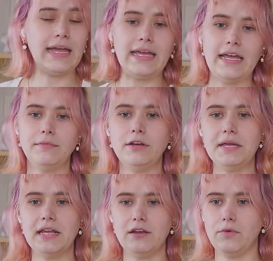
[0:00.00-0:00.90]
I am gonna
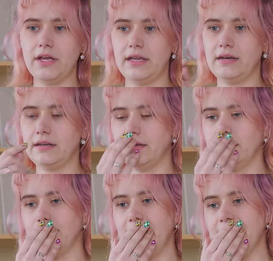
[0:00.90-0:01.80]
be getting rid,
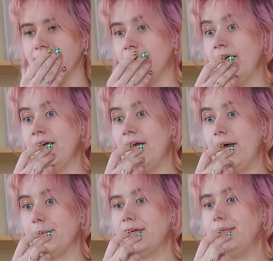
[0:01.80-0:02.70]
man,
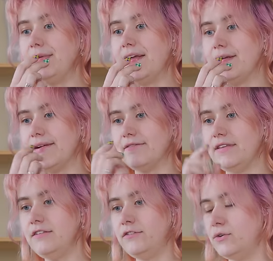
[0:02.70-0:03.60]
I'm gonna be getting rid of
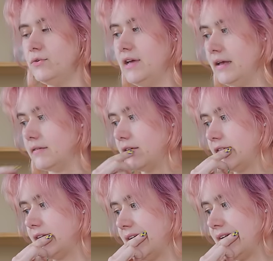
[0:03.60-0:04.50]
these two
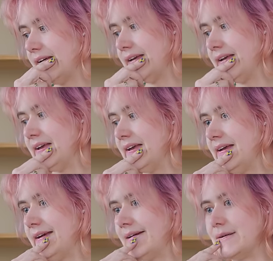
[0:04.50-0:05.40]
desks,
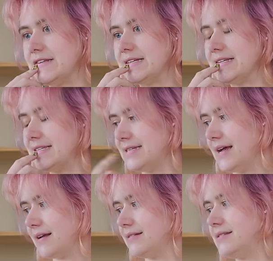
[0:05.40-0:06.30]
which is gonna
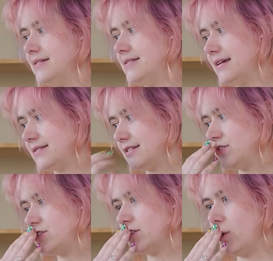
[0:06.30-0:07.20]
suck because this desk is
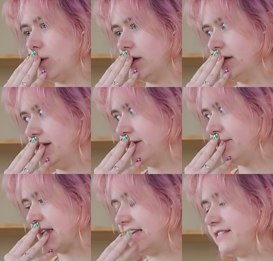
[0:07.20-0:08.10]
so
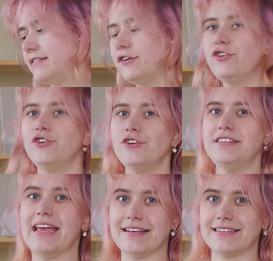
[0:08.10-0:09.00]
good. It's such a good
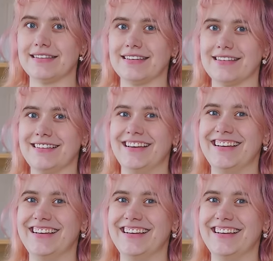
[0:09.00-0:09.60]
desk.